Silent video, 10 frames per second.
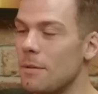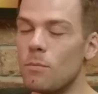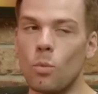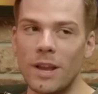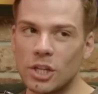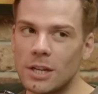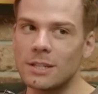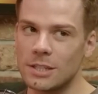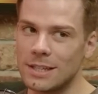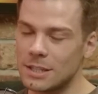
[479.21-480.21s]
We should have
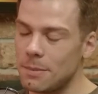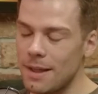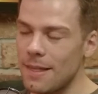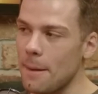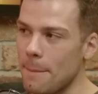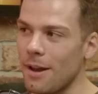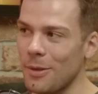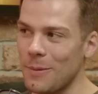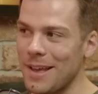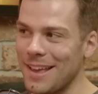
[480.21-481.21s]
just explained that, by
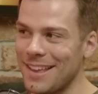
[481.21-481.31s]
the way.